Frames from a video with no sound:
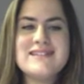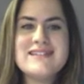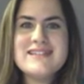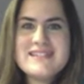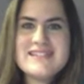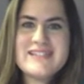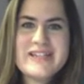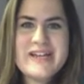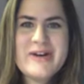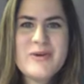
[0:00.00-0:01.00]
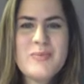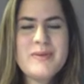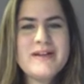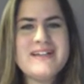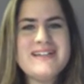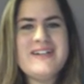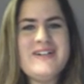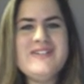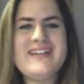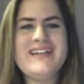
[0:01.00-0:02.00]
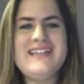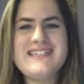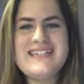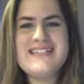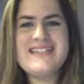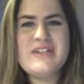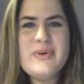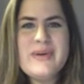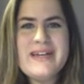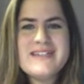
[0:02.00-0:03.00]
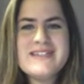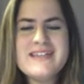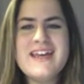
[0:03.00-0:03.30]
slope. Okay, let's get to it.